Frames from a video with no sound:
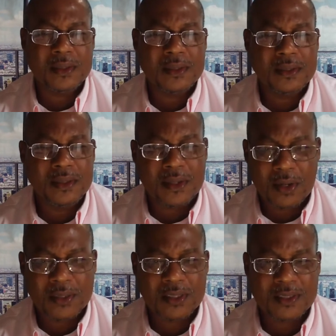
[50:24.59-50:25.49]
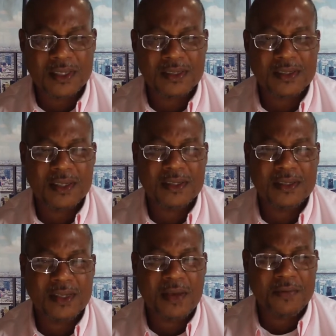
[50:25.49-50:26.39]
You see all this this this
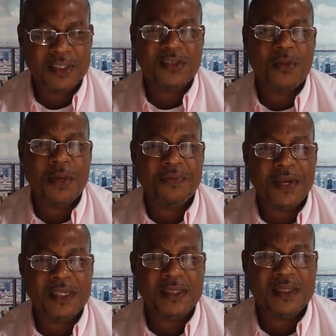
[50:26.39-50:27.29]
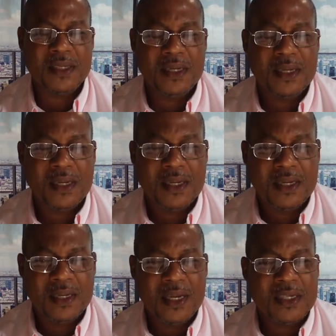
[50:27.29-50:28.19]
emphasis on my face?
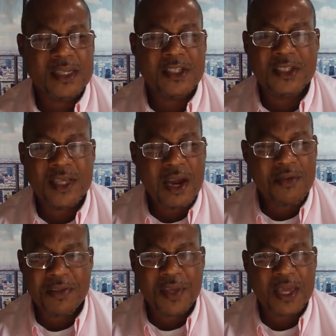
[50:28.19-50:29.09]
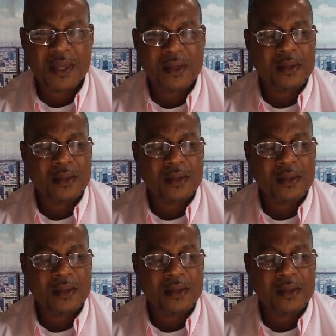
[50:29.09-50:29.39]
It is a scary thing.